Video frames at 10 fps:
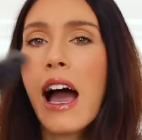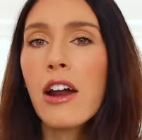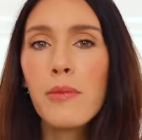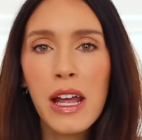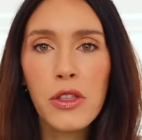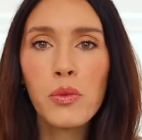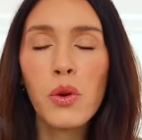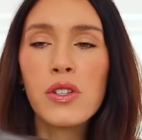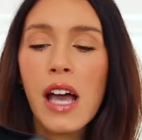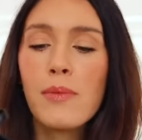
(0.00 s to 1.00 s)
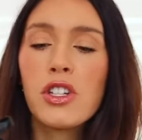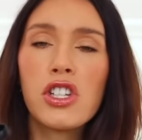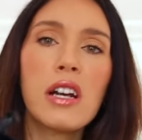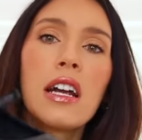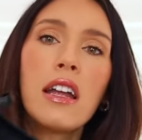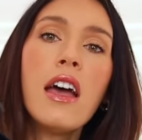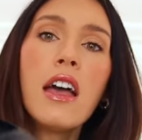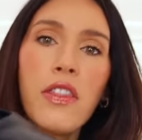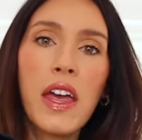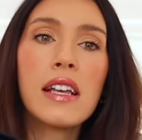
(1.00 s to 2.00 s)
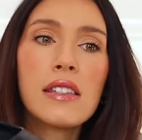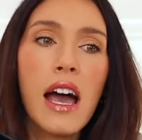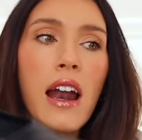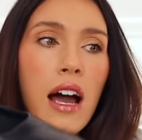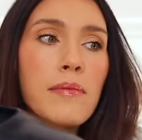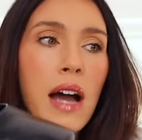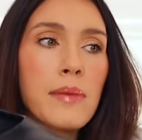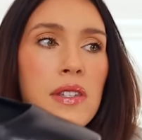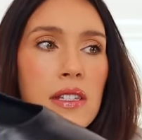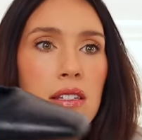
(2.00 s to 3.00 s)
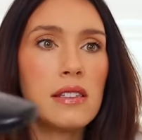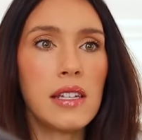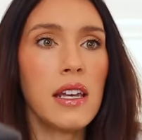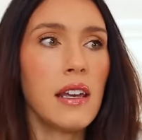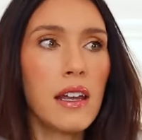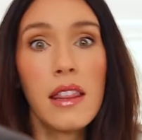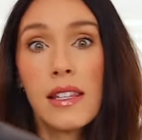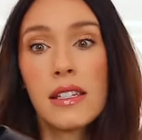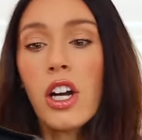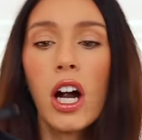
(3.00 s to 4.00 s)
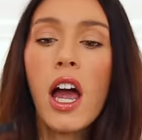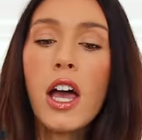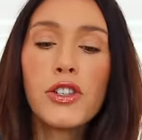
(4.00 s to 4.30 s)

I don't make the rules. I'm just sharing things that I'm seeing this year.